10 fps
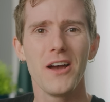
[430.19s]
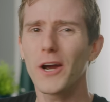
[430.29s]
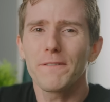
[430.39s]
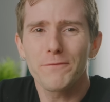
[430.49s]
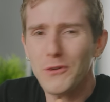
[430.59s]

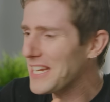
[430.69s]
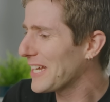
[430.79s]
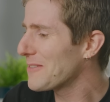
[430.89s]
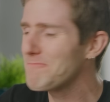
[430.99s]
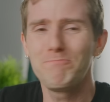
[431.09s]
are
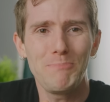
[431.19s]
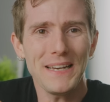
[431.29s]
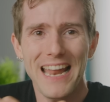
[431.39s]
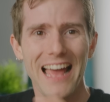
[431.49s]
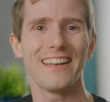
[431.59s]
freaking
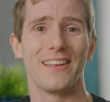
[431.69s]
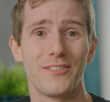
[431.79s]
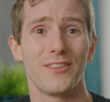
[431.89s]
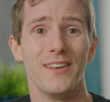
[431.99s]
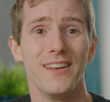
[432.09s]

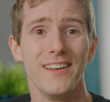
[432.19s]
bananas.